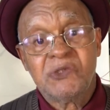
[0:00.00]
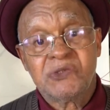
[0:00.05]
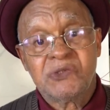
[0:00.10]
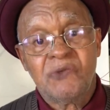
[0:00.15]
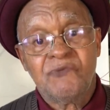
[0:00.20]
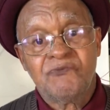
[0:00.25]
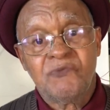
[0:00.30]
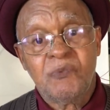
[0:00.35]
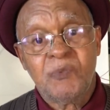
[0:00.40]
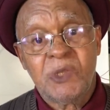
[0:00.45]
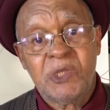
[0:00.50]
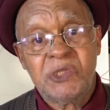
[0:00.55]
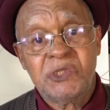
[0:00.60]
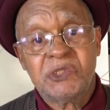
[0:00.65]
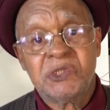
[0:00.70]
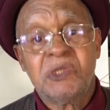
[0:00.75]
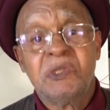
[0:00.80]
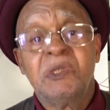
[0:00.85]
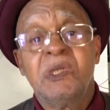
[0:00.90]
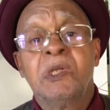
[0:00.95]
this
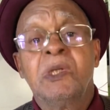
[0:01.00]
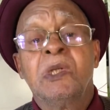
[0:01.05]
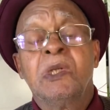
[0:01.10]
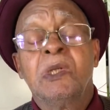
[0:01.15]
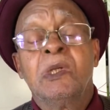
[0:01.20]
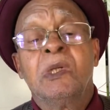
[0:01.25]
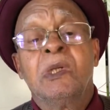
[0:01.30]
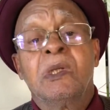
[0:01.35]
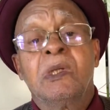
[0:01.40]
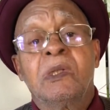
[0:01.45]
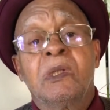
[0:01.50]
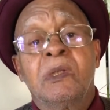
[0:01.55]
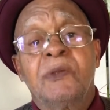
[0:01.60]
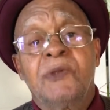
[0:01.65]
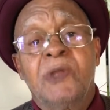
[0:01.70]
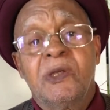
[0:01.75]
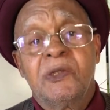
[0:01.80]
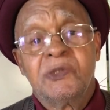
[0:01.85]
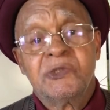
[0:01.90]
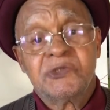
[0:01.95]
information,
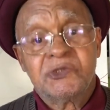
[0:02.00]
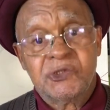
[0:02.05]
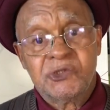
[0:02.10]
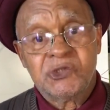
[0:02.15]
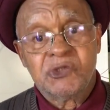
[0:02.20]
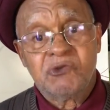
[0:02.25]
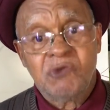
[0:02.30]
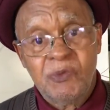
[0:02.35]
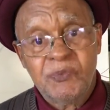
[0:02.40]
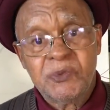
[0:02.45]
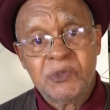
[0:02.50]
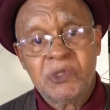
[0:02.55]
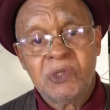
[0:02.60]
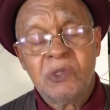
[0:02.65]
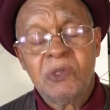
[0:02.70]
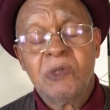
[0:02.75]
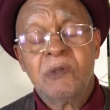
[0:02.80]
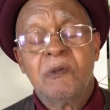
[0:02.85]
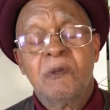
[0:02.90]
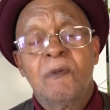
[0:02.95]
that is the
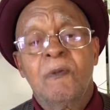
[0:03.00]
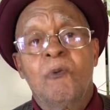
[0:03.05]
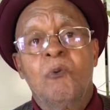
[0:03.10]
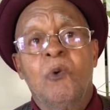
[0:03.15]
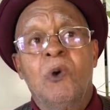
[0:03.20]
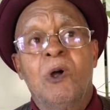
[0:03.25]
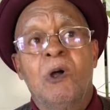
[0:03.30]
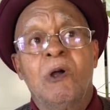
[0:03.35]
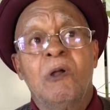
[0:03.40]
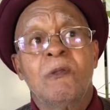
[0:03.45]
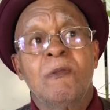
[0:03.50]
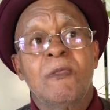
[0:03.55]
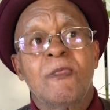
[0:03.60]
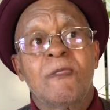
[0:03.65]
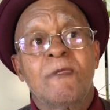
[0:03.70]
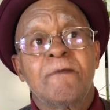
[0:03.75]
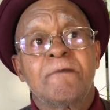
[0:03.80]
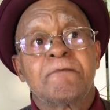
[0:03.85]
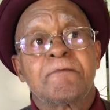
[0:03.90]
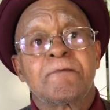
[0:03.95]
scripture. Well,
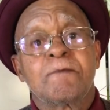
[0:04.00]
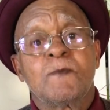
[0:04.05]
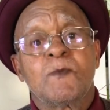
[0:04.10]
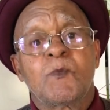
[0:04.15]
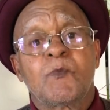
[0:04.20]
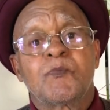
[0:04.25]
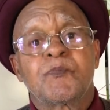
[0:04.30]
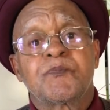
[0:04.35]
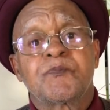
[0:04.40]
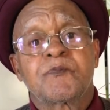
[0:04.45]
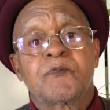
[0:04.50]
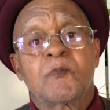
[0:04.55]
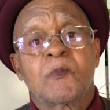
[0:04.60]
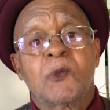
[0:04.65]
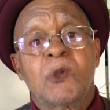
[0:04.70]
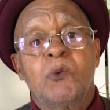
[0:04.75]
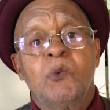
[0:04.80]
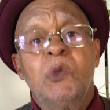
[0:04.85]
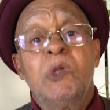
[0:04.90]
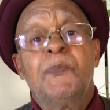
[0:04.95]

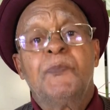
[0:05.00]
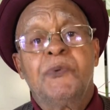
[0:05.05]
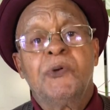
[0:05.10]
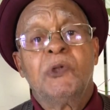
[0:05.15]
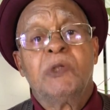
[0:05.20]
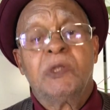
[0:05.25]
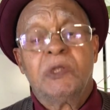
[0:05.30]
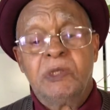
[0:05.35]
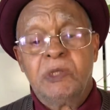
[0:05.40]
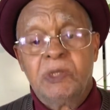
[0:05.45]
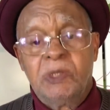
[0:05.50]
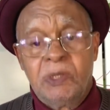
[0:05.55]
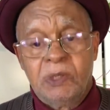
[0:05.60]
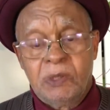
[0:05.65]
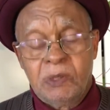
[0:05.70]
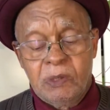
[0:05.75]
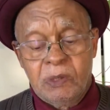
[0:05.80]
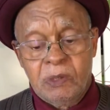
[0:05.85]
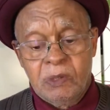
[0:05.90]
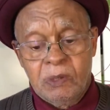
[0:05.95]
we put it
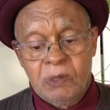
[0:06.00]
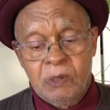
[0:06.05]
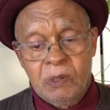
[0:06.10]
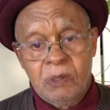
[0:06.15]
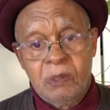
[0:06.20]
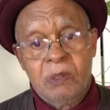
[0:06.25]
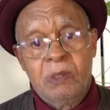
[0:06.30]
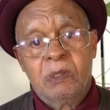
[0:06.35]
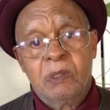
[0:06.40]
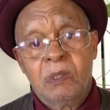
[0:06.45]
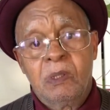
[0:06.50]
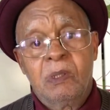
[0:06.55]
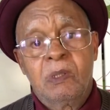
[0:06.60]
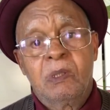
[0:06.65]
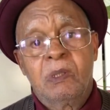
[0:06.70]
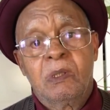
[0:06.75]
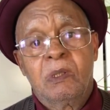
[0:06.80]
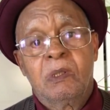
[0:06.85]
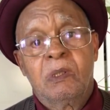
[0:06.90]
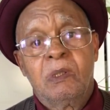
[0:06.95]
in
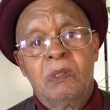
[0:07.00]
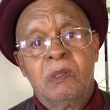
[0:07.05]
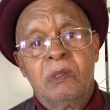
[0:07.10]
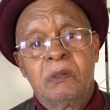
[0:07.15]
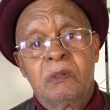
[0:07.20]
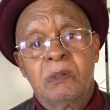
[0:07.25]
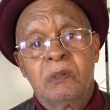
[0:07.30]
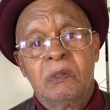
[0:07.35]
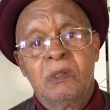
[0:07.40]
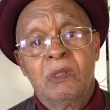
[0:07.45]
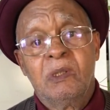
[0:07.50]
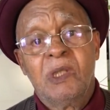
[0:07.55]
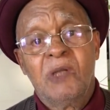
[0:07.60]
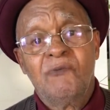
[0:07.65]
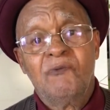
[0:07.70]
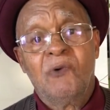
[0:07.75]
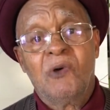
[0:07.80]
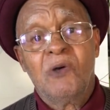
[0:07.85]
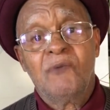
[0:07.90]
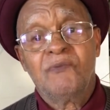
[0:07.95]
at the
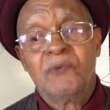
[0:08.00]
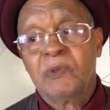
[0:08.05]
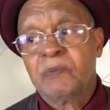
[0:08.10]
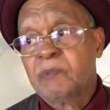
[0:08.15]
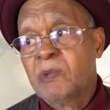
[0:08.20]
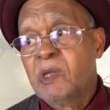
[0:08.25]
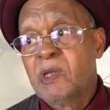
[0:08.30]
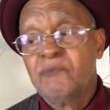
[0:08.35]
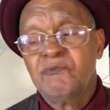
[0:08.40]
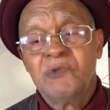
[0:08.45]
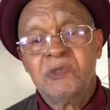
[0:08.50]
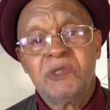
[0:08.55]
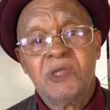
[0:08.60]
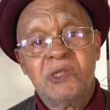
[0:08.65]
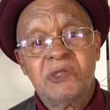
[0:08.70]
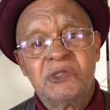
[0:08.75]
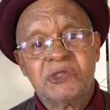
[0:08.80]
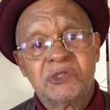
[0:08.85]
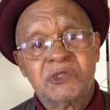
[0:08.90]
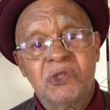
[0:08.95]
level of an
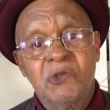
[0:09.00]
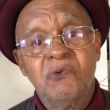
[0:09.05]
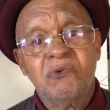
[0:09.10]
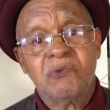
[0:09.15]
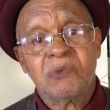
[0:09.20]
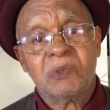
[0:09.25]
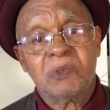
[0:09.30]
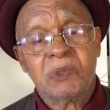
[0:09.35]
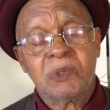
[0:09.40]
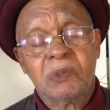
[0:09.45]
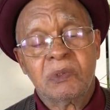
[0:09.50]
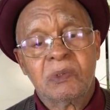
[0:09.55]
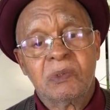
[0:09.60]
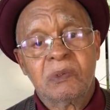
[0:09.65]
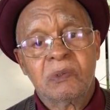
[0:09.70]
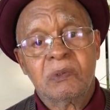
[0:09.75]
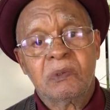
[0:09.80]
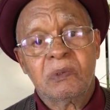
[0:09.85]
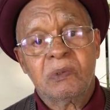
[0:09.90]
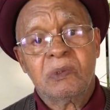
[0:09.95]
everyday student.
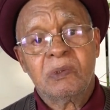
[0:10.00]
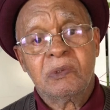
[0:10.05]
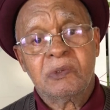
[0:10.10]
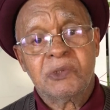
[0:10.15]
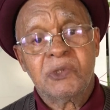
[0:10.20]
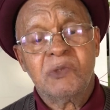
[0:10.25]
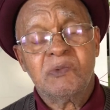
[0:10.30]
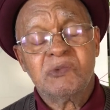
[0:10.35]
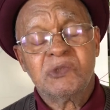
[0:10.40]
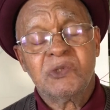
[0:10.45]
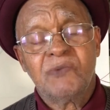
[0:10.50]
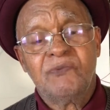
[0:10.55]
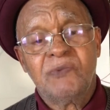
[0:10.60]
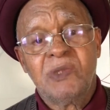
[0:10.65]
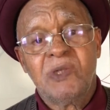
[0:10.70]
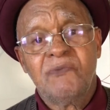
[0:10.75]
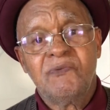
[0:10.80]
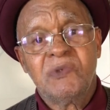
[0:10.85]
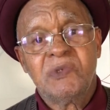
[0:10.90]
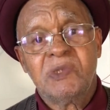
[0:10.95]
In terms of
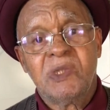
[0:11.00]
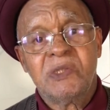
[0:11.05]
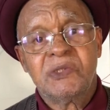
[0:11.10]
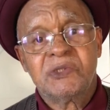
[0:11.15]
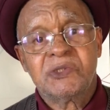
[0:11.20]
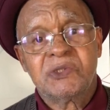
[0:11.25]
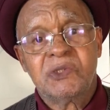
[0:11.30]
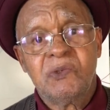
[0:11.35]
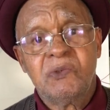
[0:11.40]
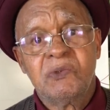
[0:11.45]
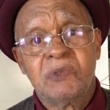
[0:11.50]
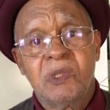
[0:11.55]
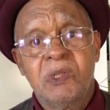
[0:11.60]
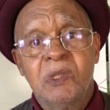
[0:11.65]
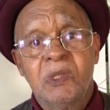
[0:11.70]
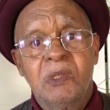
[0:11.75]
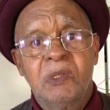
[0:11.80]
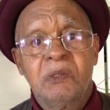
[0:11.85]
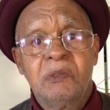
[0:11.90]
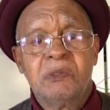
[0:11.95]
an everyday student,
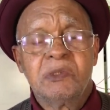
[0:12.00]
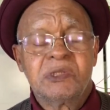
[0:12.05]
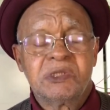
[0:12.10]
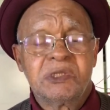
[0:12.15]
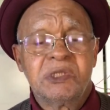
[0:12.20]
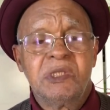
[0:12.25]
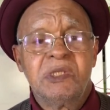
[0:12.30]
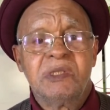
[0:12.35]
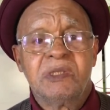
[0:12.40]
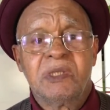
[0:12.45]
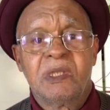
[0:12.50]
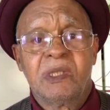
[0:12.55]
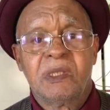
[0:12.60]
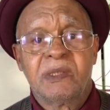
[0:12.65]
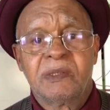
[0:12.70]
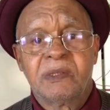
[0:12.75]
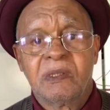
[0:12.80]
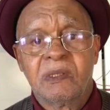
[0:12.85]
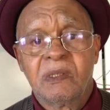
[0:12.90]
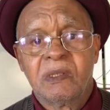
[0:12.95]
you see
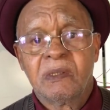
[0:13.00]
that